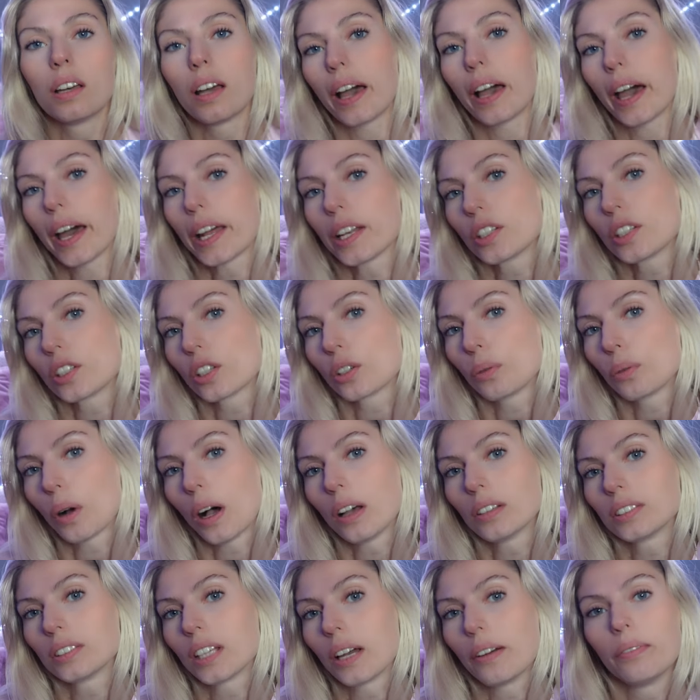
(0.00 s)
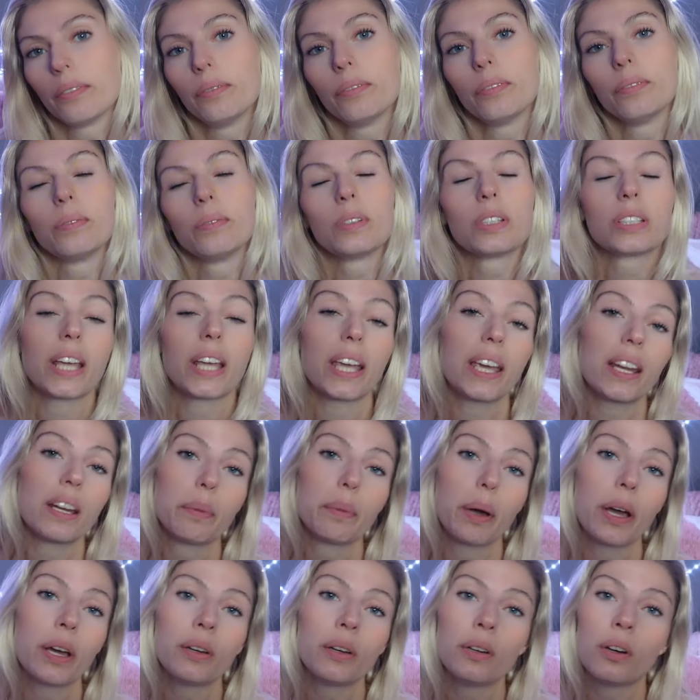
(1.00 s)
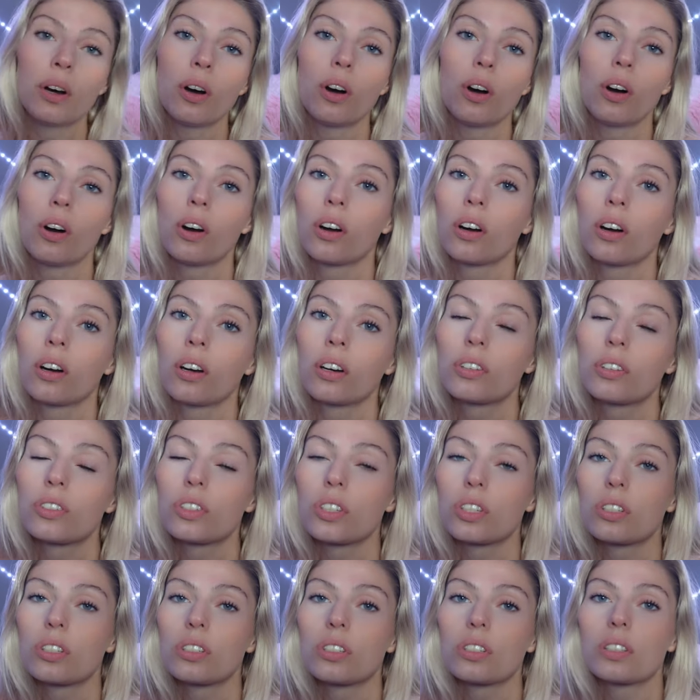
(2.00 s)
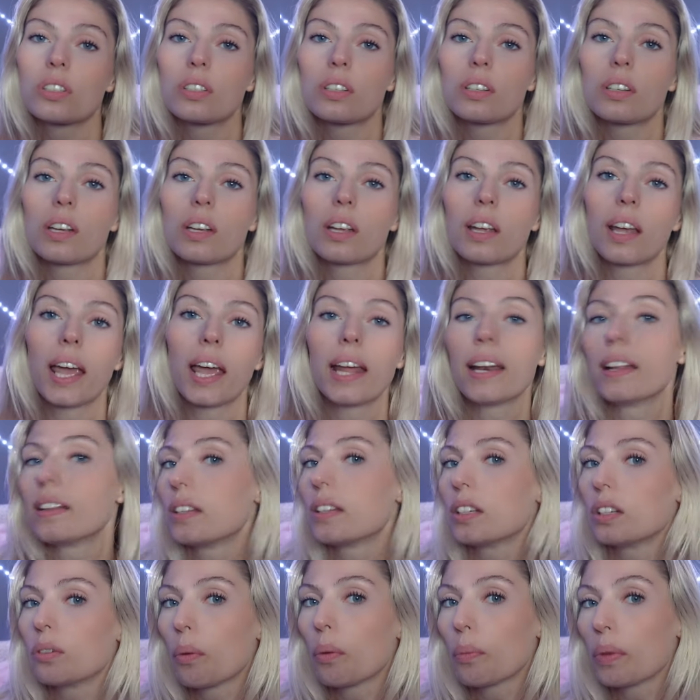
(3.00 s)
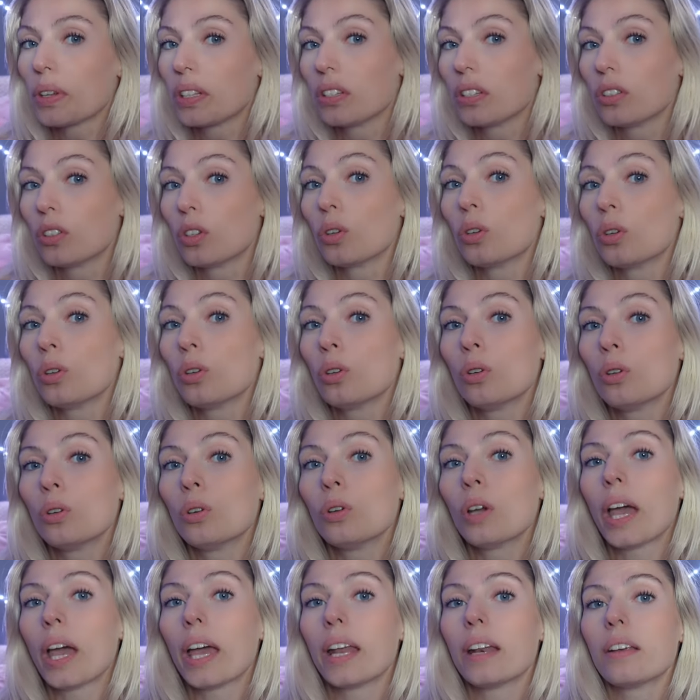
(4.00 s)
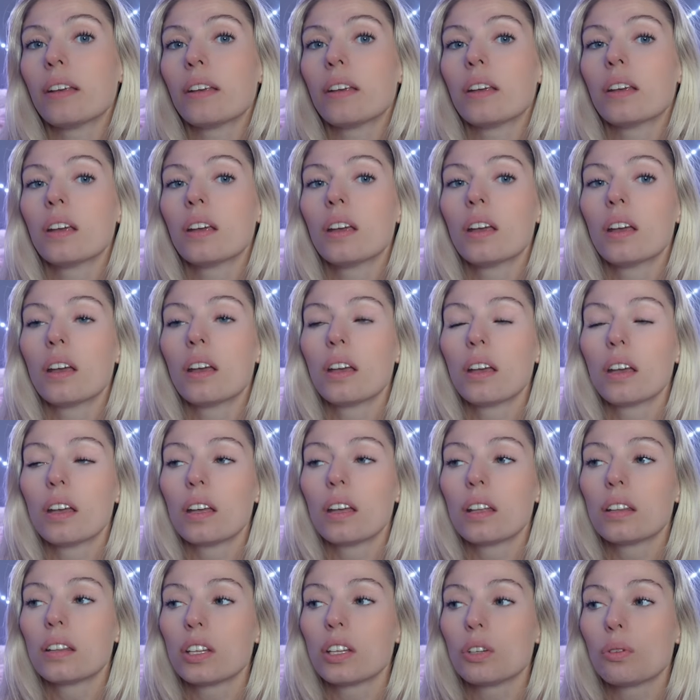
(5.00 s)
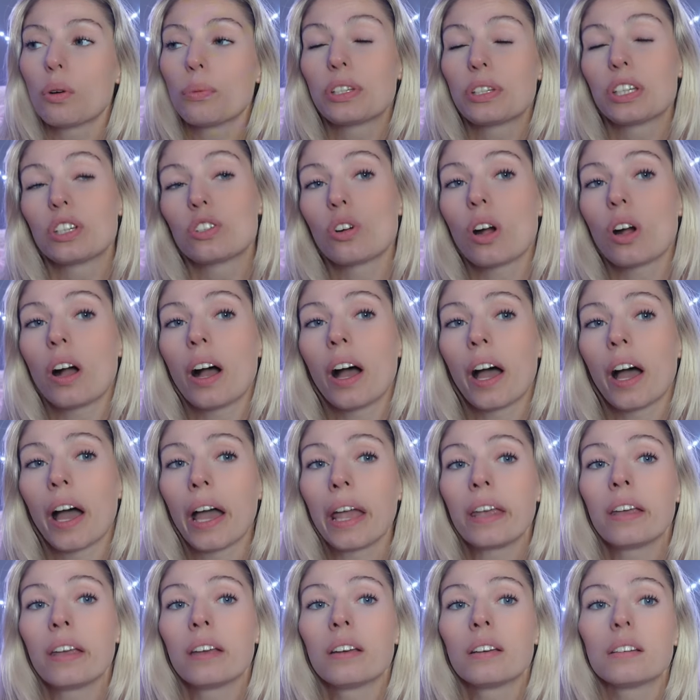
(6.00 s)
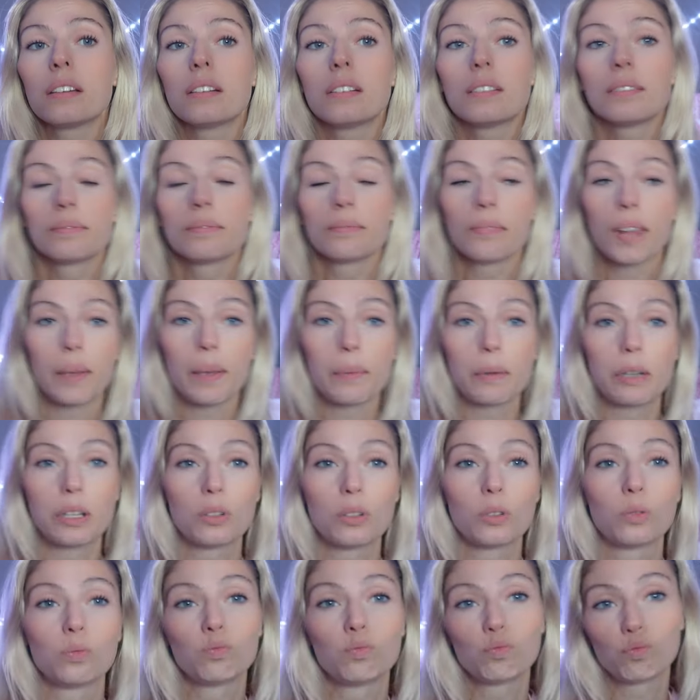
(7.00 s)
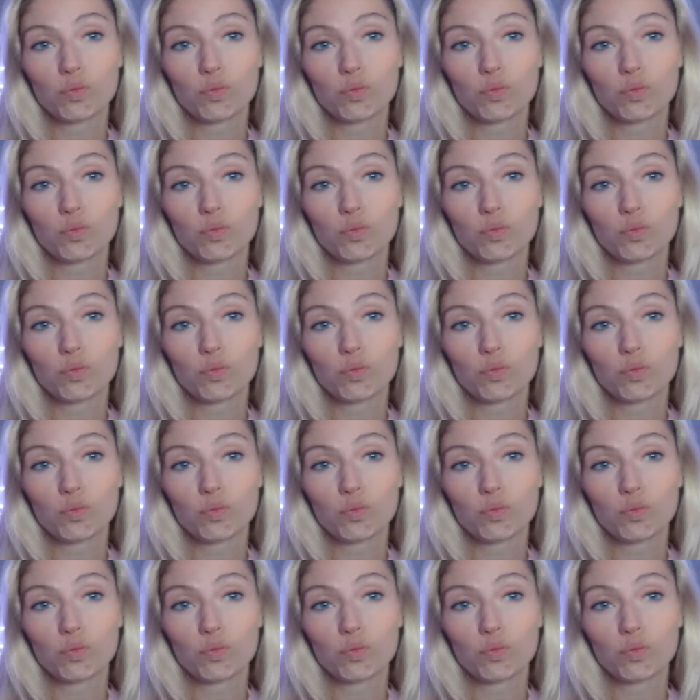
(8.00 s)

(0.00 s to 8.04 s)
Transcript: answer whilst I'm skating about, or just anything you want me to do, anything you want me to try, let me know.